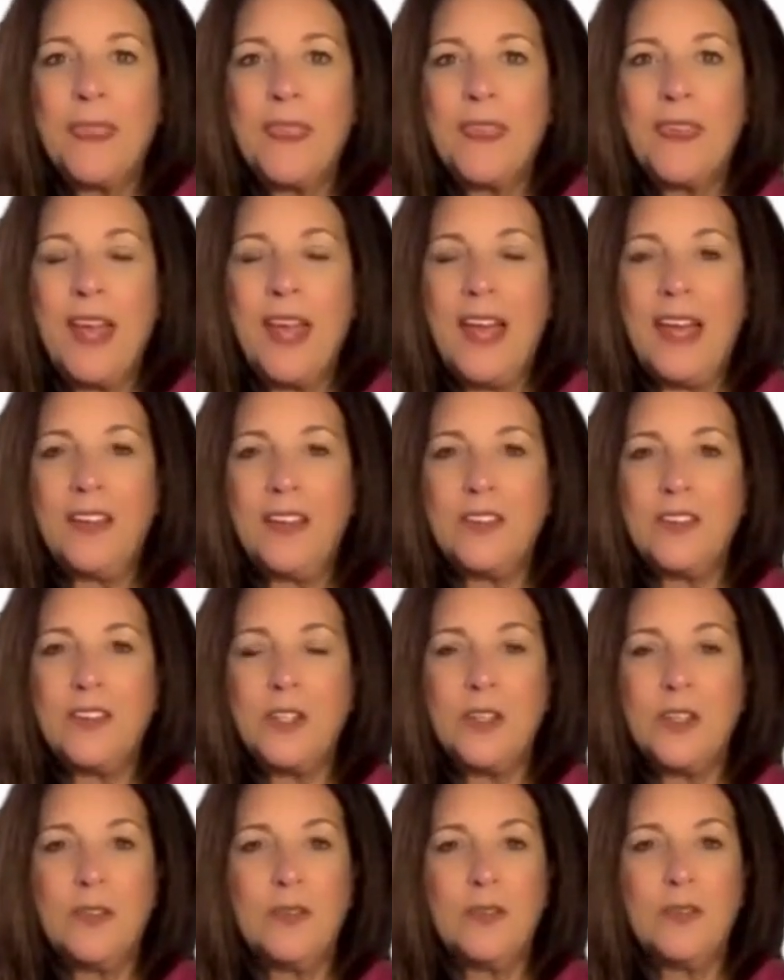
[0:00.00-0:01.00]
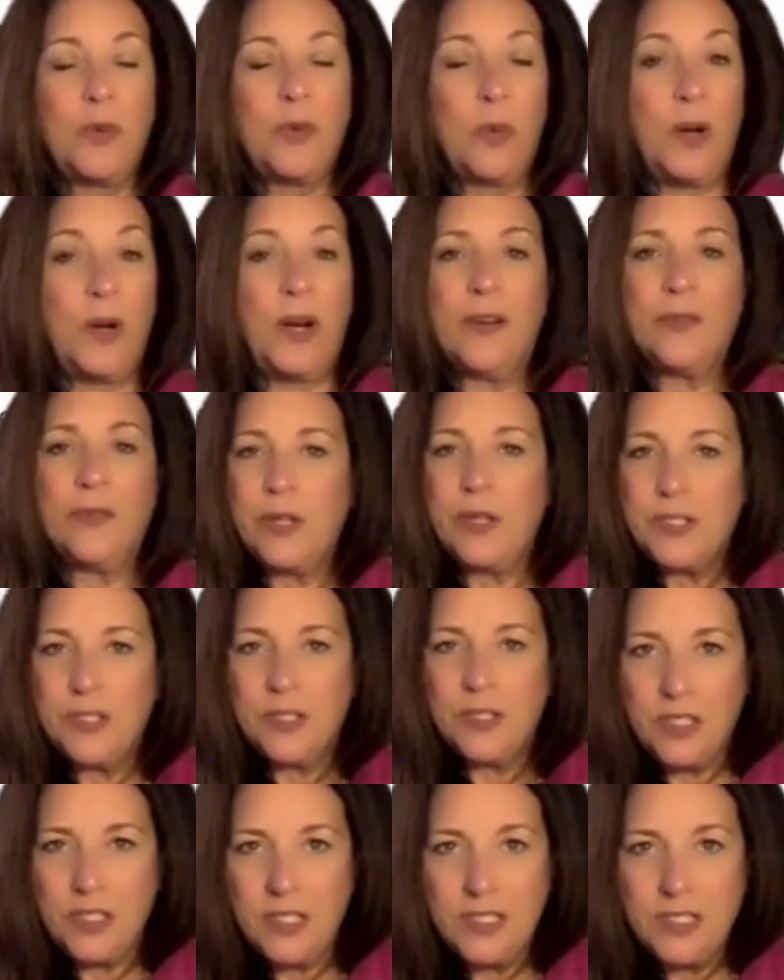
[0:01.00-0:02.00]
and for whatever
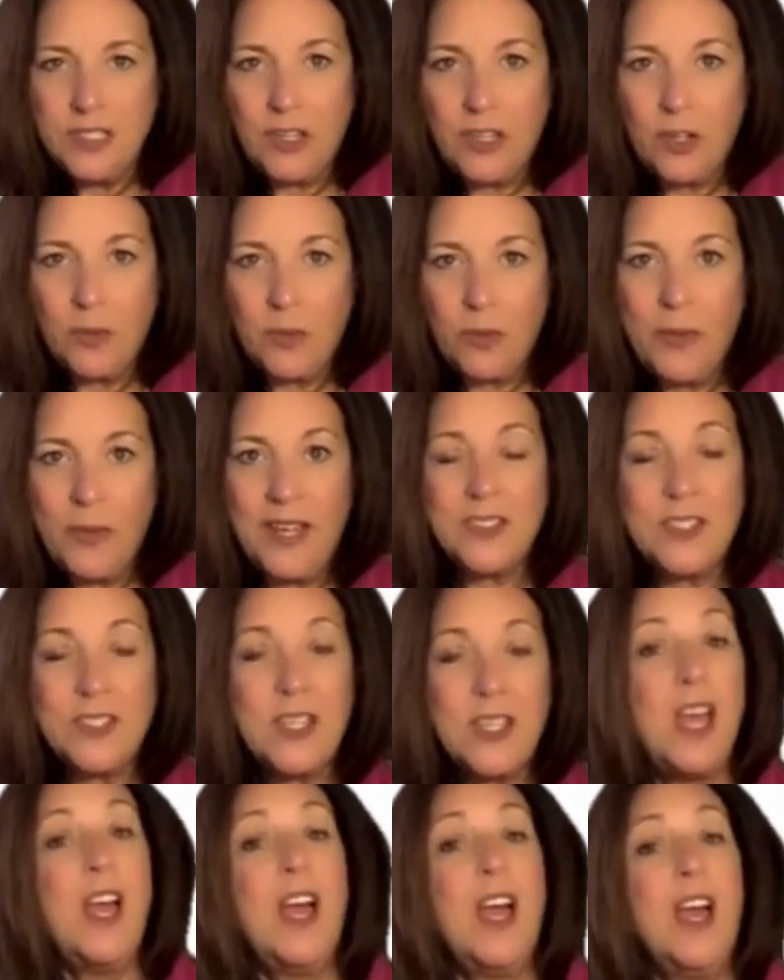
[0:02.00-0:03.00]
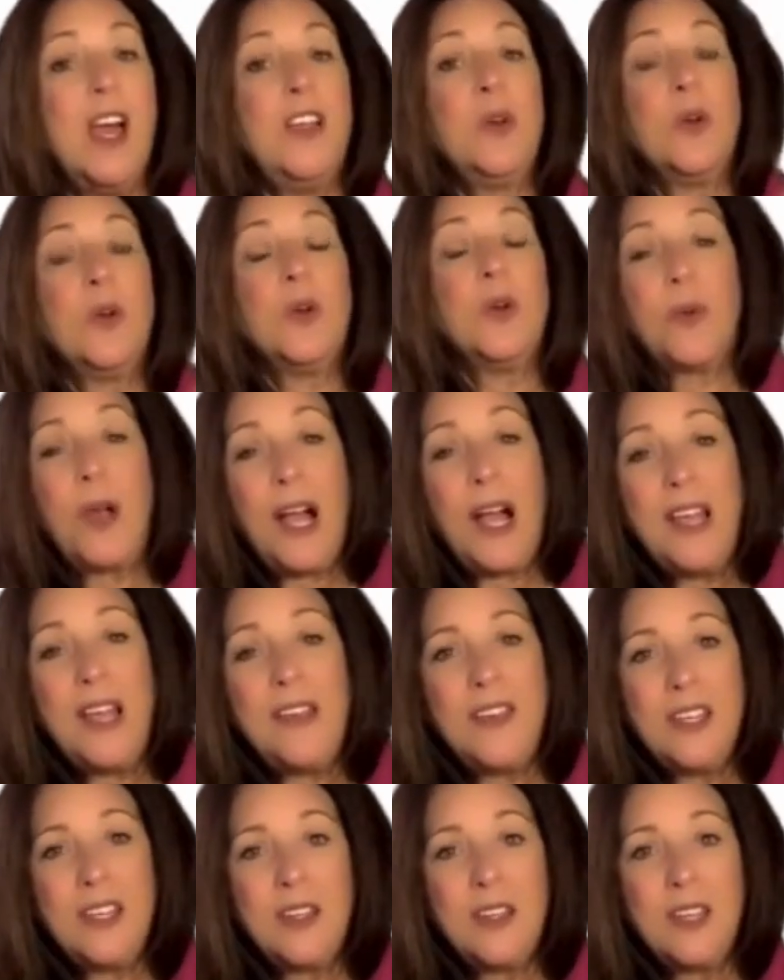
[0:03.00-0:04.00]
reason you didn't take your meds, you're
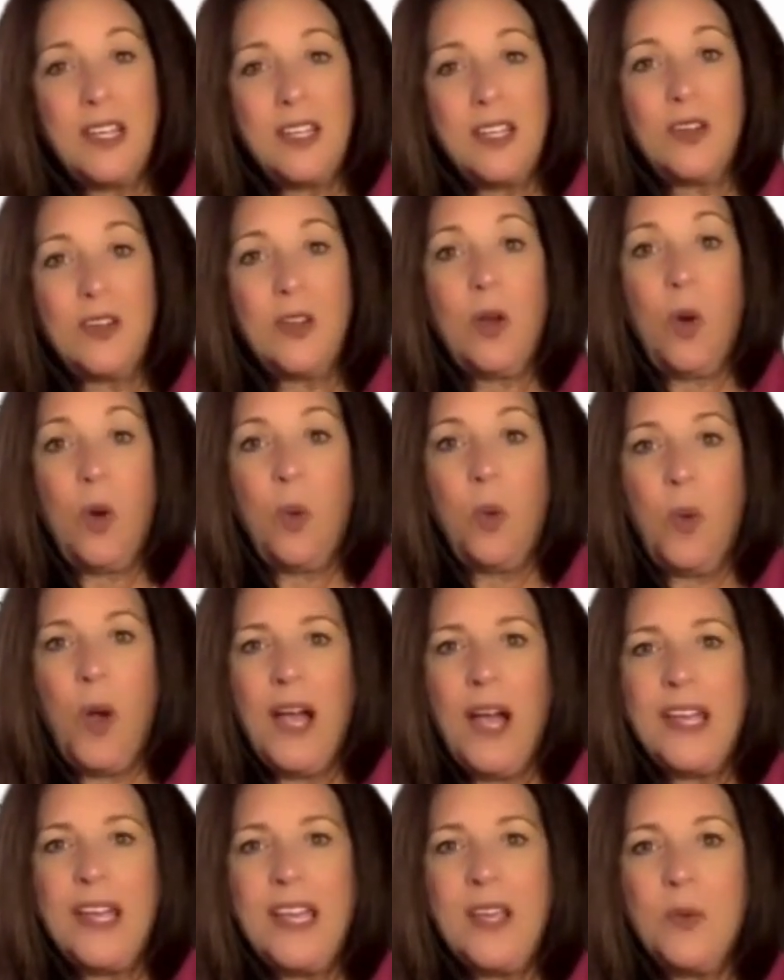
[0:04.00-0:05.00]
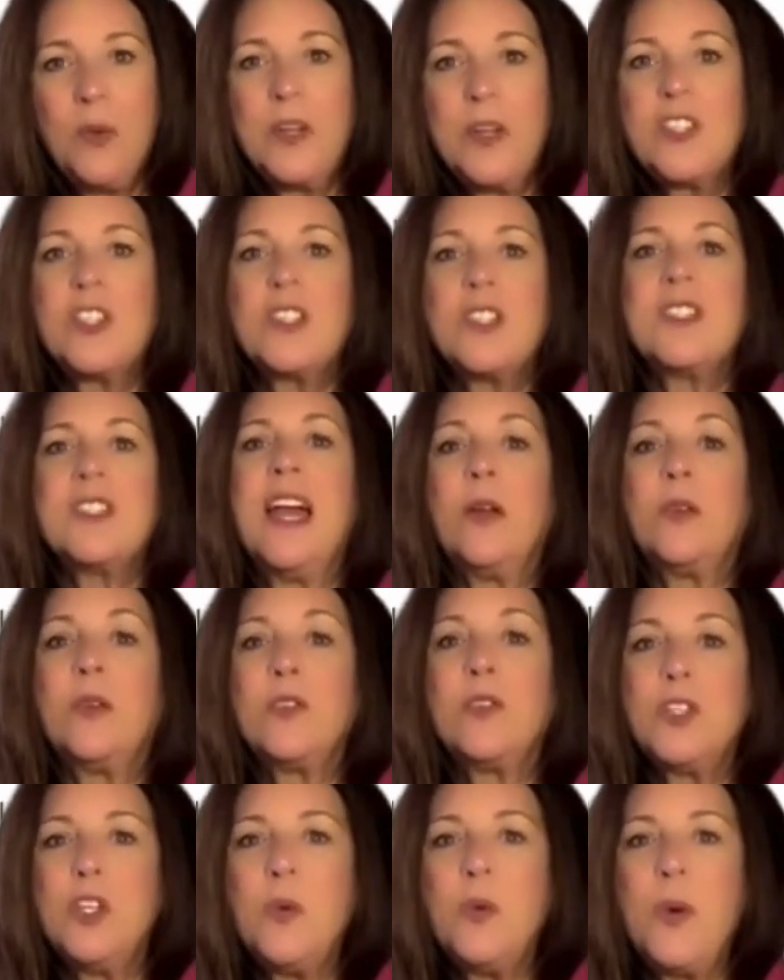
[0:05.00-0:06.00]
arriving in Hawaii, which is now
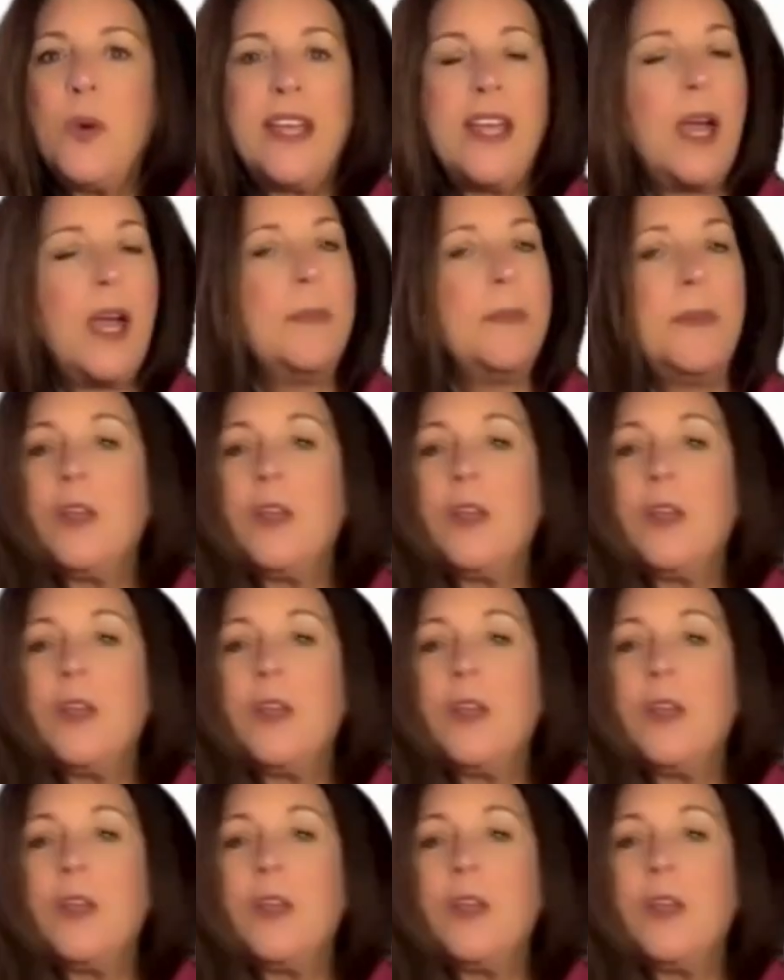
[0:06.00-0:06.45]
2 a.m.